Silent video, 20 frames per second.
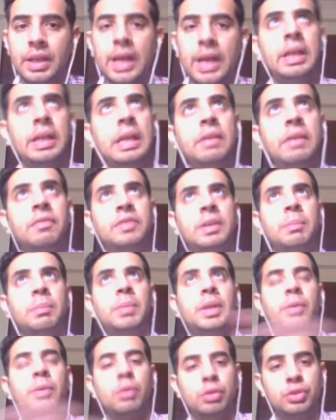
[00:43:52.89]
And if
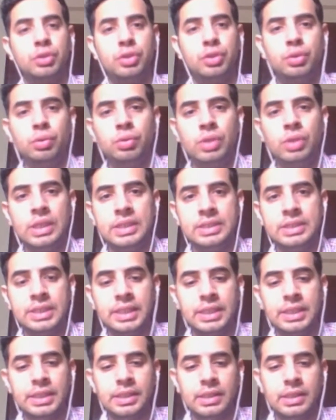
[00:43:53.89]
somebody wants to, let's
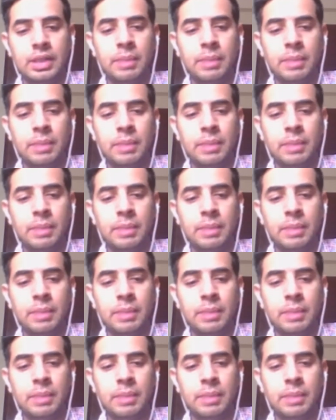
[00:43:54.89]
say,